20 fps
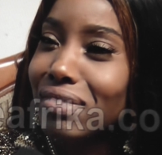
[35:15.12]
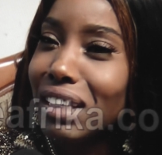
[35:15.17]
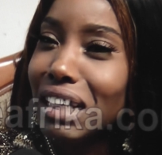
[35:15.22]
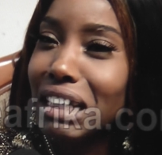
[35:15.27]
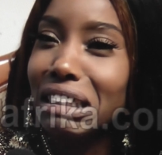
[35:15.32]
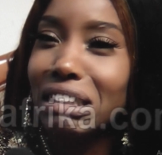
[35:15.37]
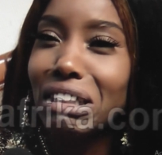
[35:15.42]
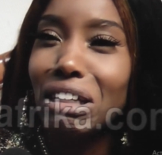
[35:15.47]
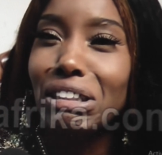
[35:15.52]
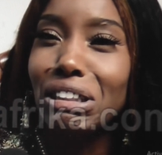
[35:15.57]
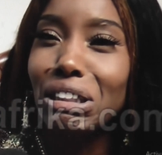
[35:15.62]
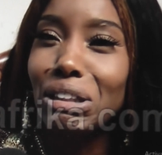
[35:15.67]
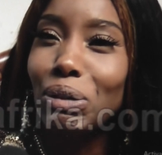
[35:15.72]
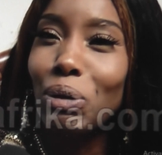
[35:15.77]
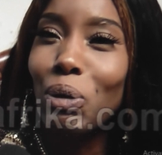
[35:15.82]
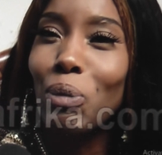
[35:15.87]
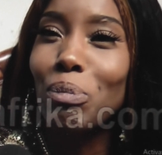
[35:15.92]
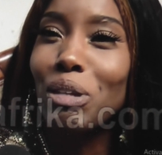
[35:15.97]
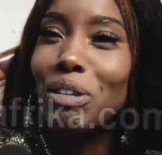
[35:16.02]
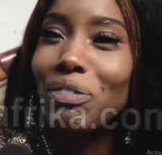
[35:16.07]
He doesn't
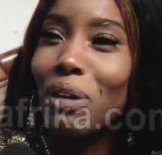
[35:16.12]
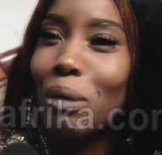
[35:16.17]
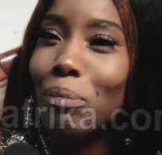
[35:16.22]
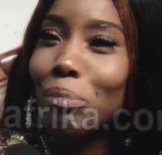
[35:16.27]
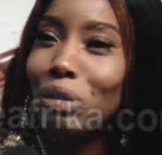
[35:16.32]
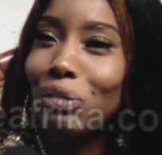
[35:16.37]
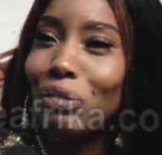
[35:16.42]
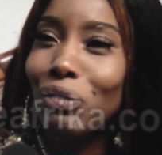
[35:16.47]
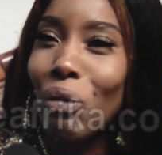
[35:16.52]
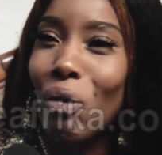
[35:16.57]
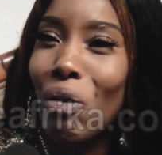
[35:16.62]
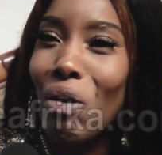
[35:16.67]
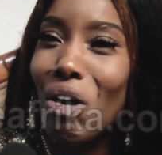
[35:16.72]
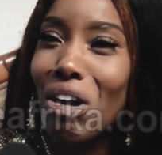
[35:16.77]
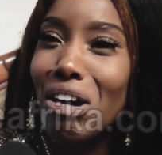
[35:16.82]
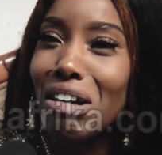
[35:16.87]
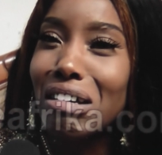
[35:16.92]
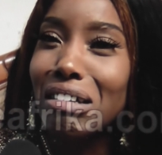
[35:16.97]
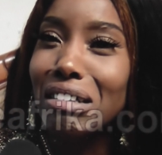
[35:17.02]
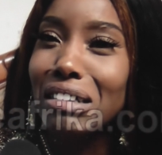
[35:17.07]
know me from
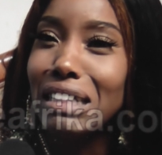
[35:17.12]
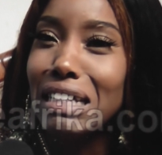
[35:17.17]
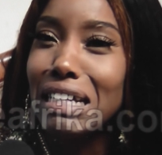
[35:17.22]
before.